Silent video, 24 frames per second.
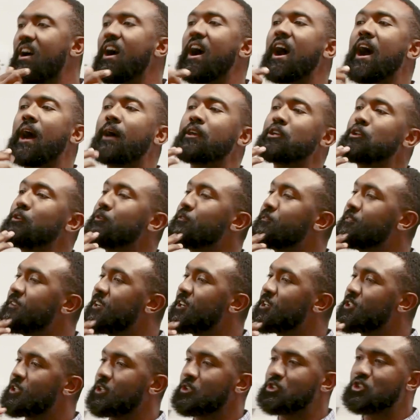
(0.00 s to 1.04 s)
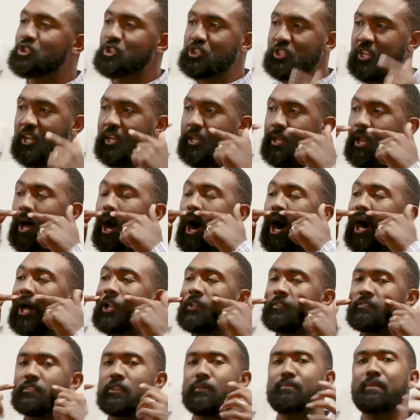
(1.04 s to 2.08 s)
you feel their chin, all of the